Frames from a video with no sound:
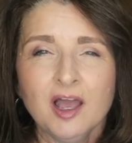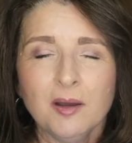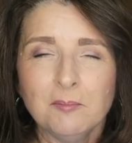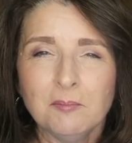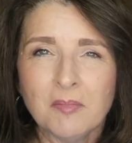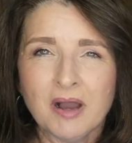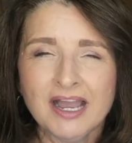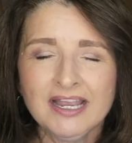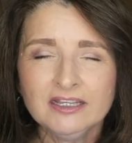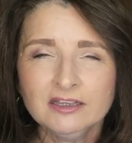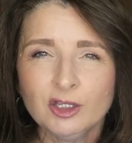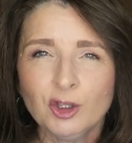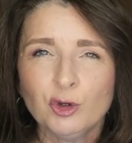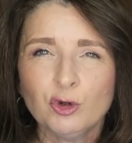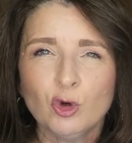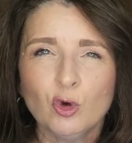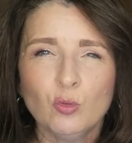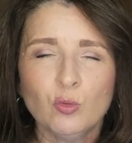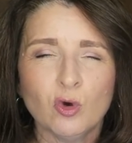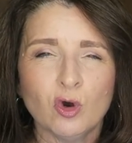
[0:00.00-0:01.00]
My
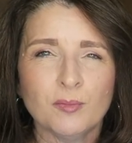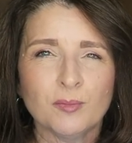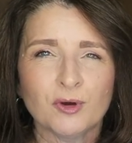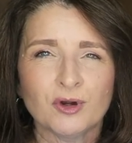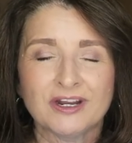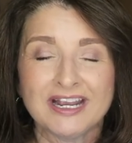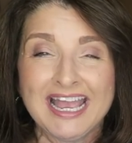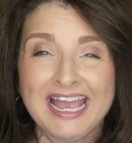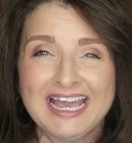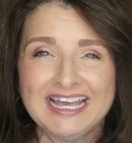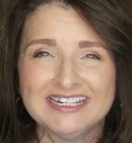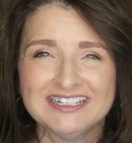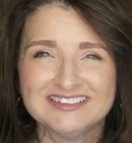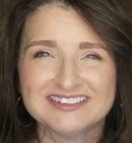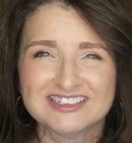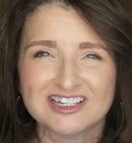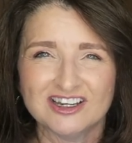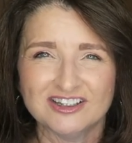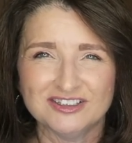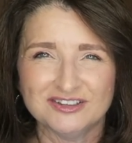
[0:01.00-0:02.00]
local Walmart had a
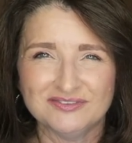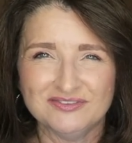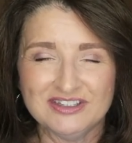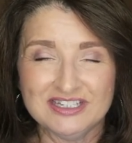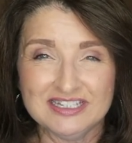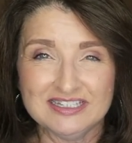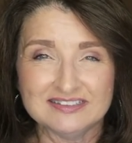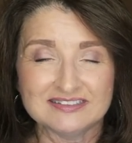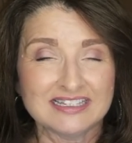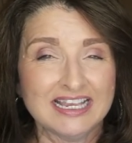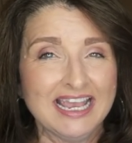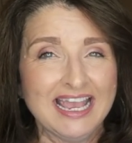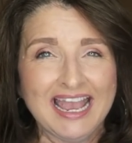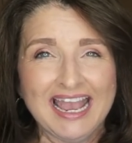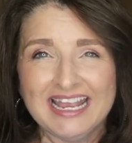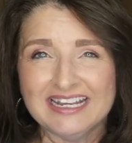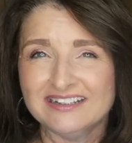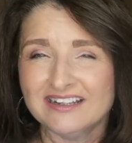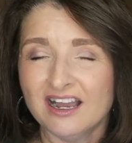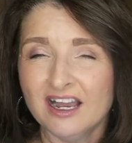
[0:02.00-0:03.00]
ton of these,
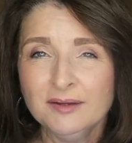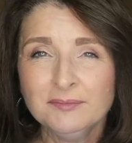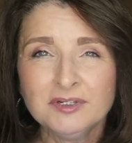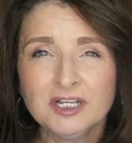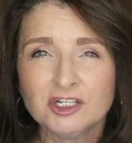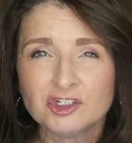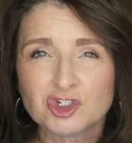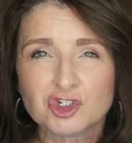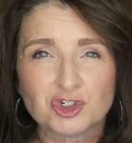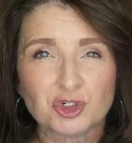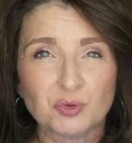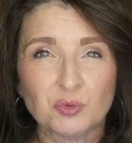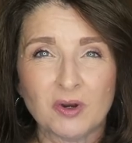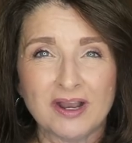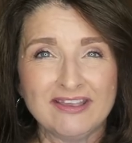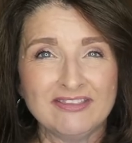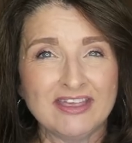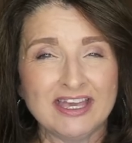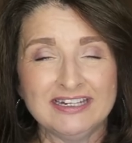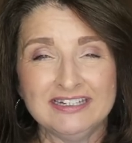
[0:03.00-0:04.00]
and I'm not sure
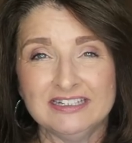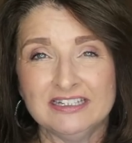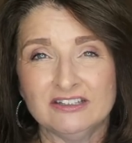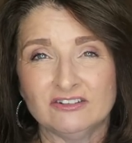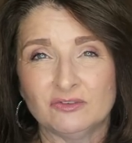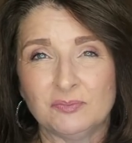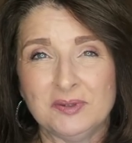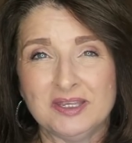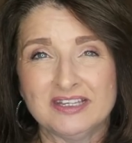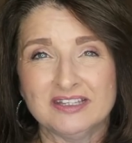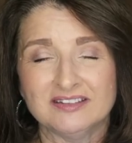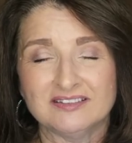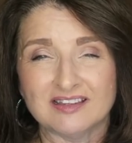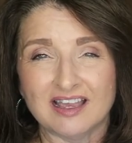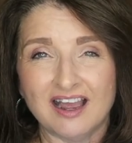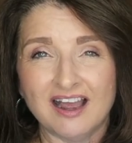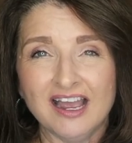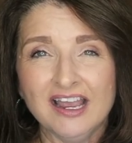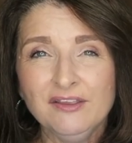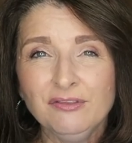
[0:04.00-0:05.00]
why that is,
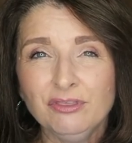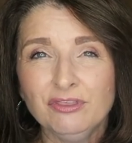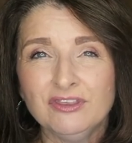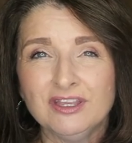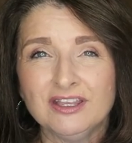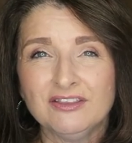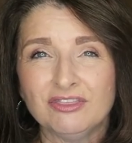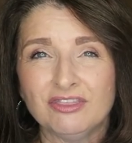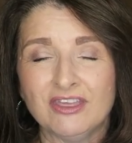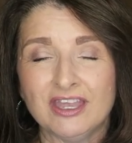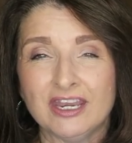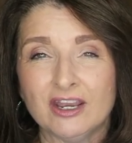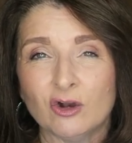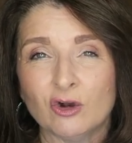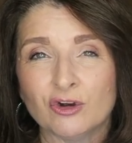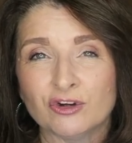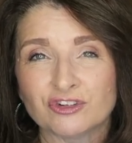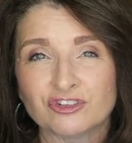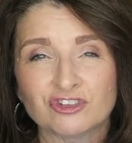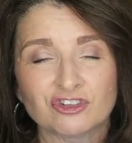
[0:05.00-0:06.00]
because I think they
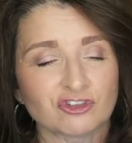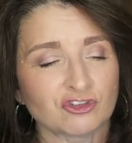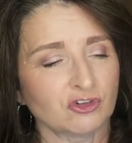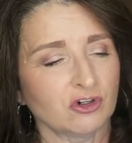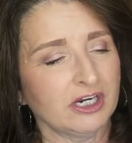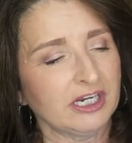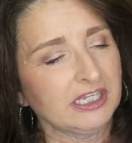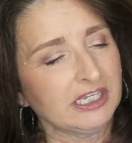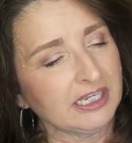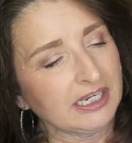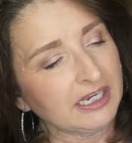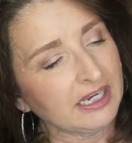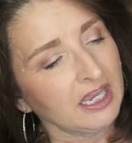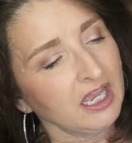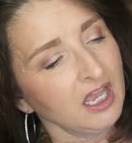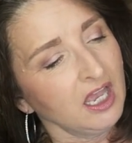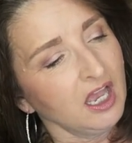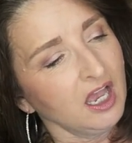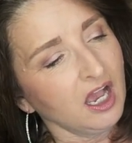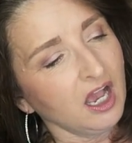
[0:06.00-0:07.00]
are striking.